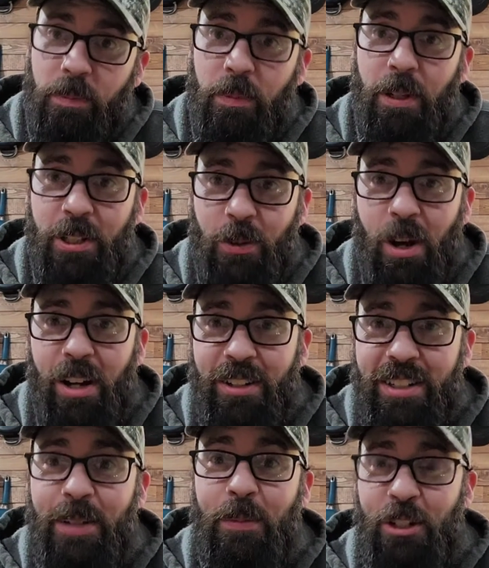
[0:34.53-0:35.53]
puts water
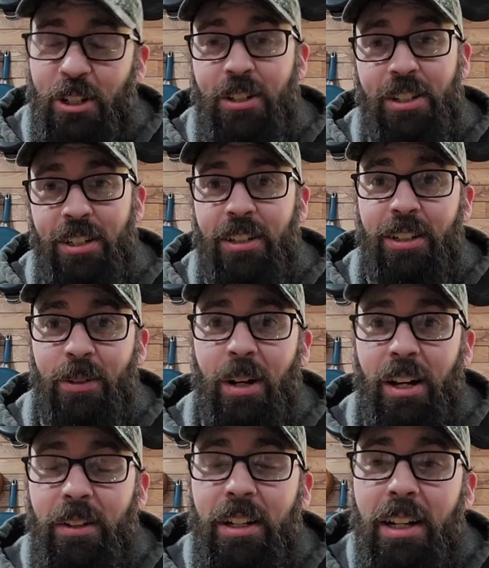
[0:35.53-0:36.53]
temperature generally
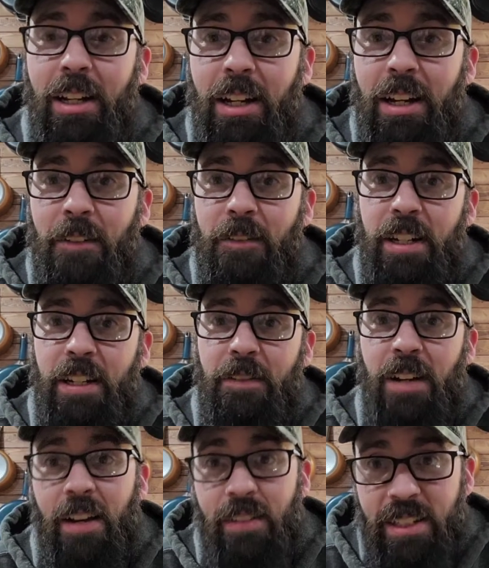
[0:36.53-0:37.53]
around
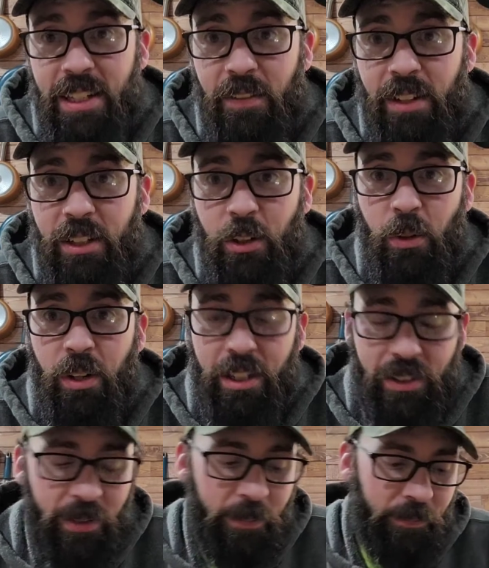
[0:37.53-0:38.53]
55 to 70
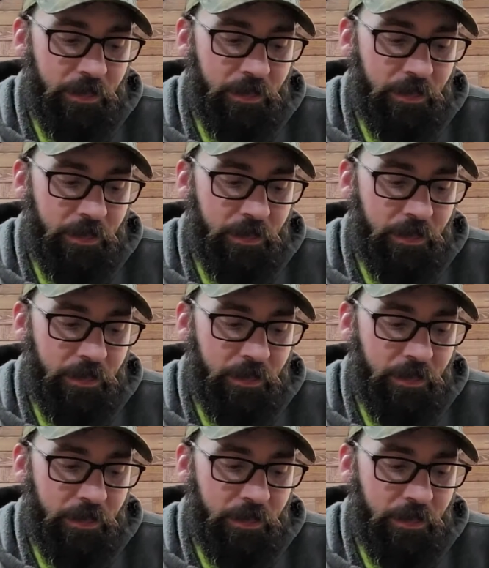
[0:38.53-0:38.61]
degrees.